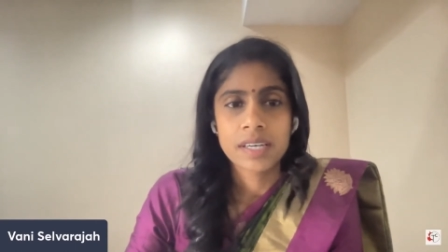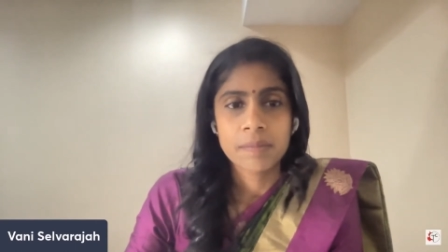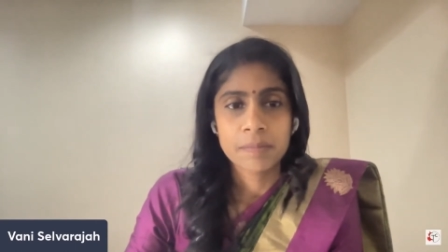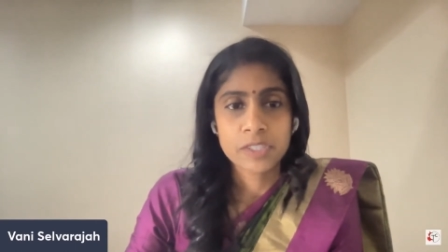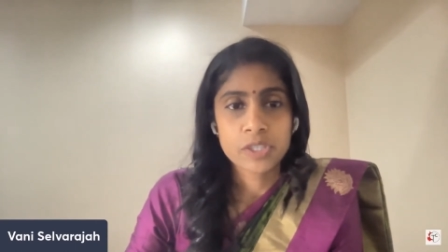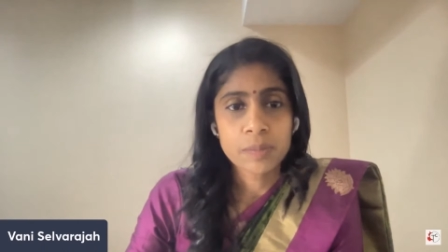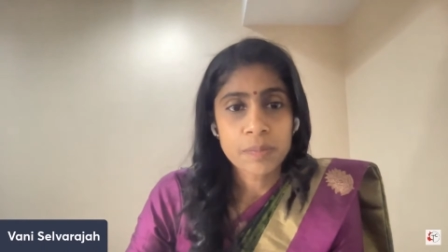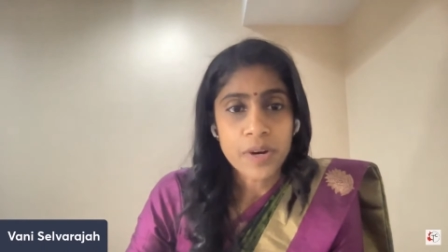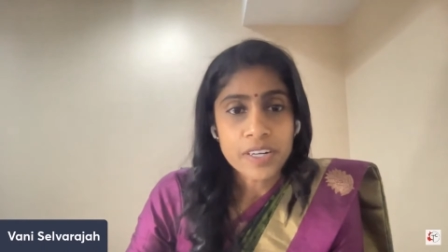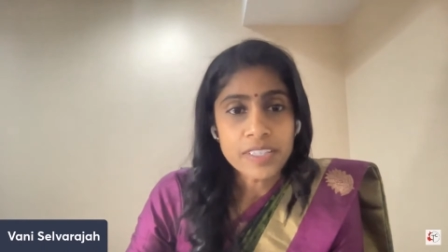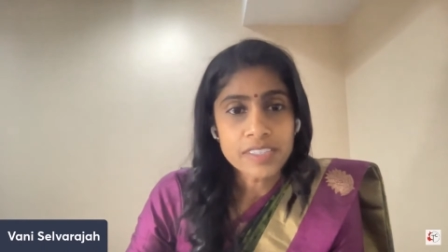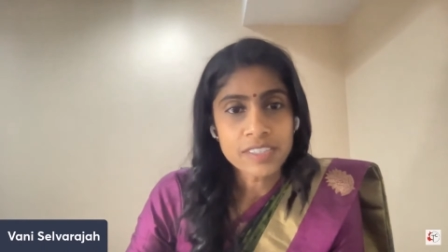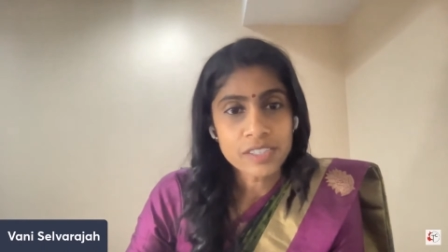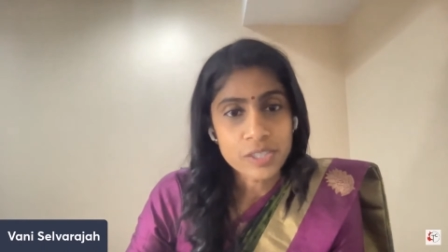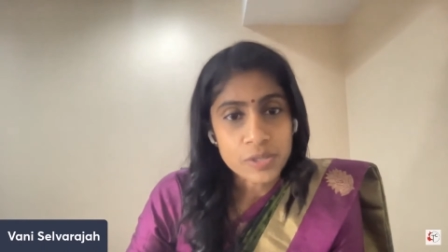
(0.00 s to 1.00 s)
Mr.
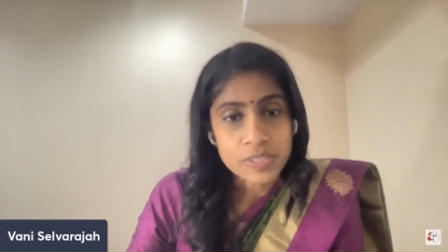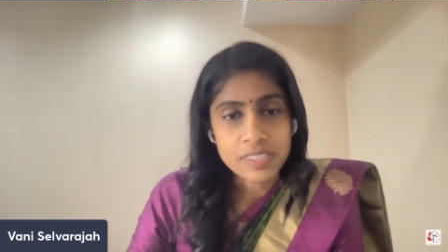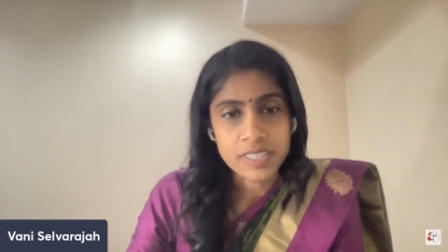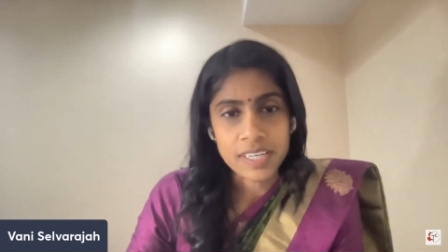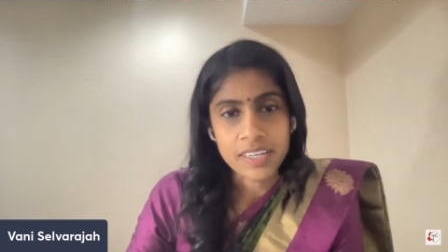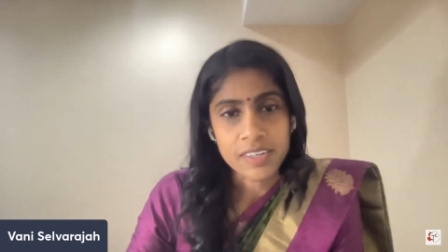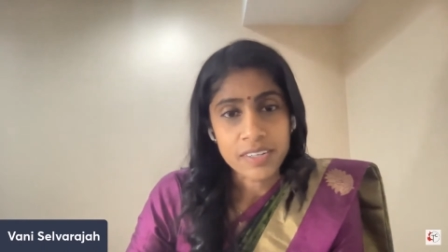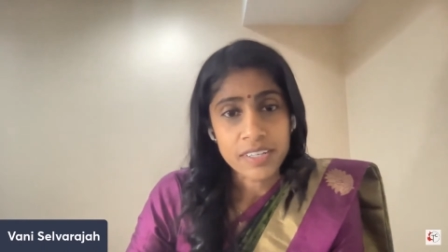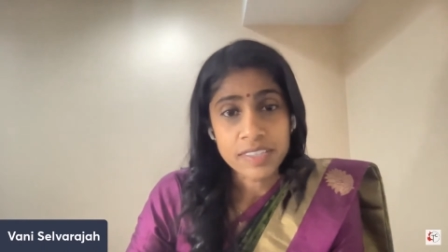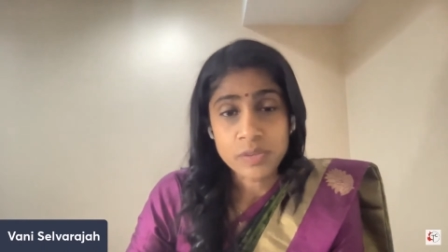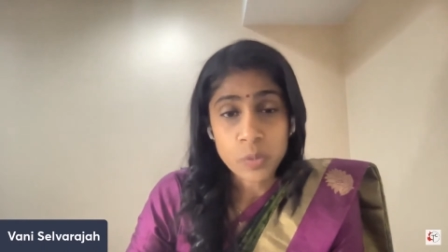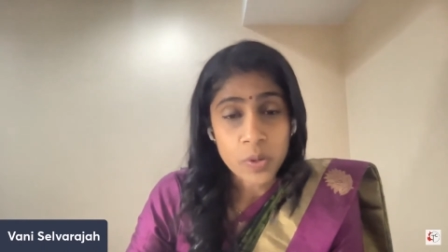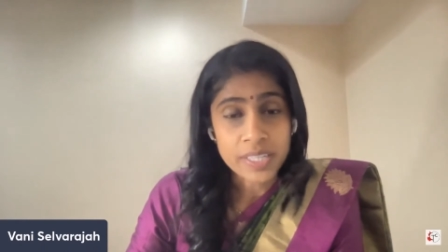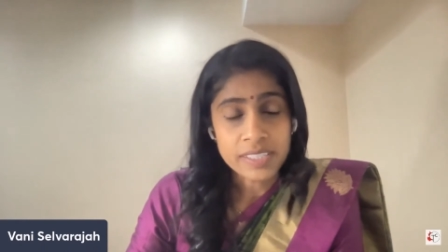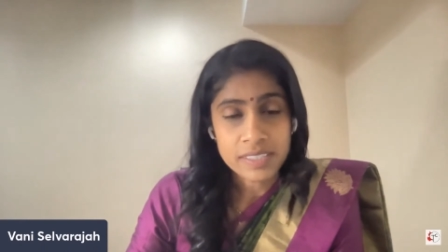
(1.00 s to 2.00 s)
Martin Stuerzinger
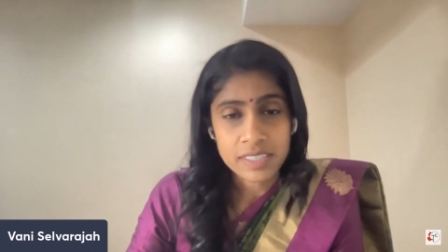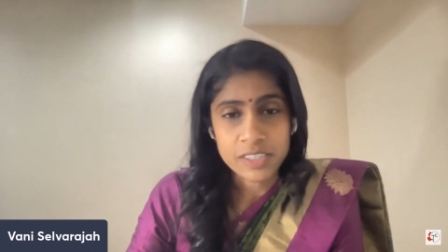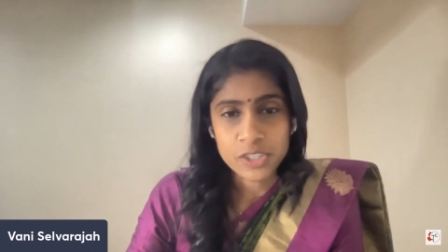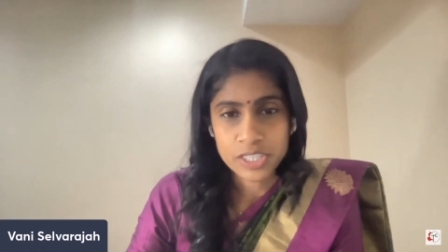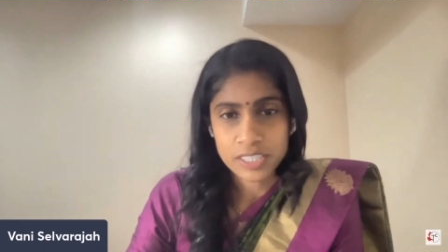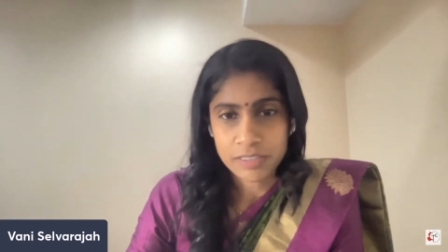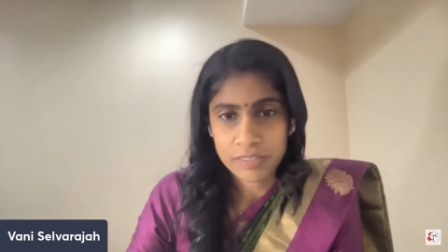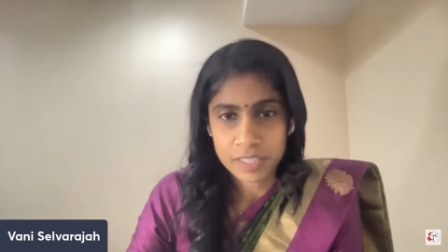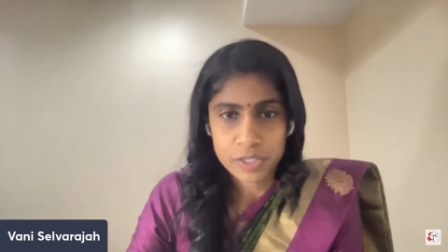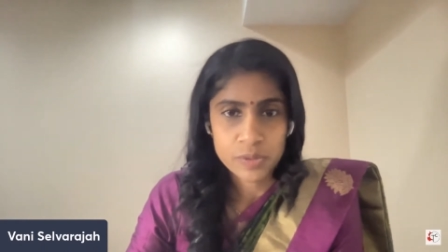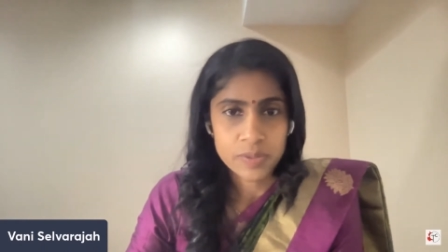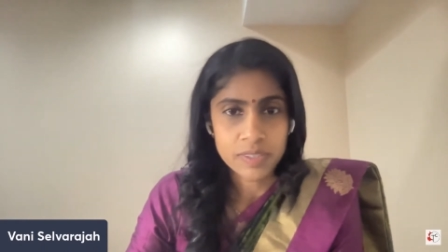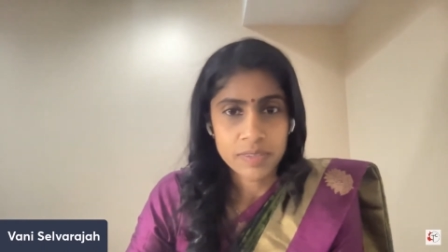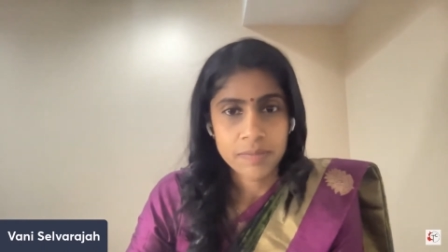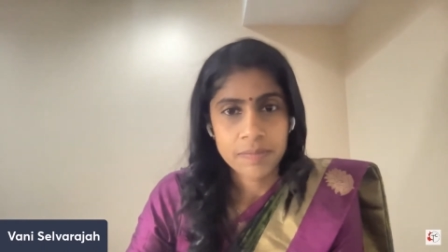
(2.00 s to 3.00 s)
is one such
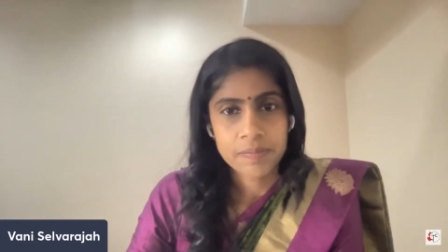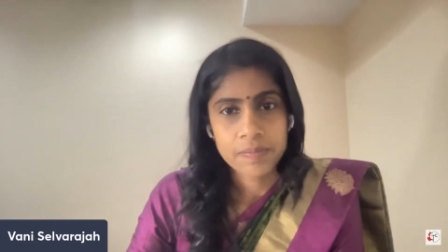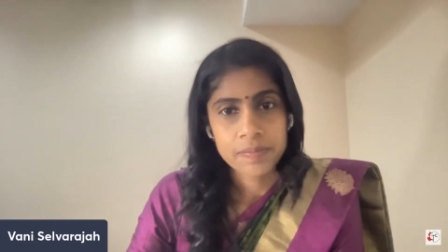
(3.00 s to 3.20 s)
individual.